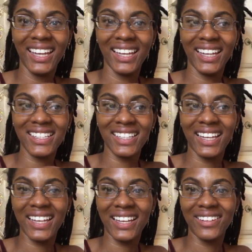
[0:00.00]
He's
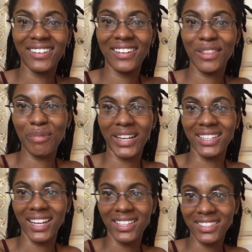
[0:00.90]
laying underneath my
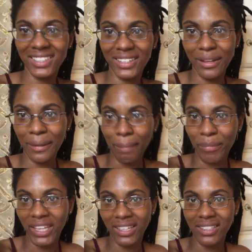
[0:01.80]
desk.
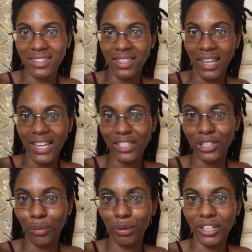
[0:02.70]
He is like
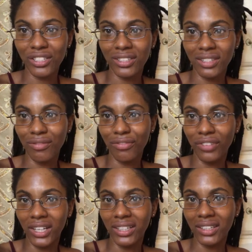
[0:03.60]
so precious and
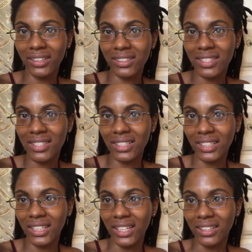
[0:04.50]
fun and
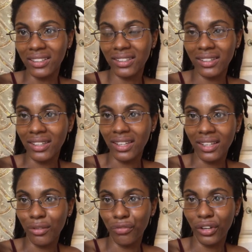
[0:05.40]
silly and
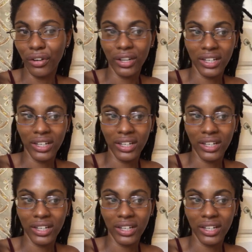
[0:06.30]
very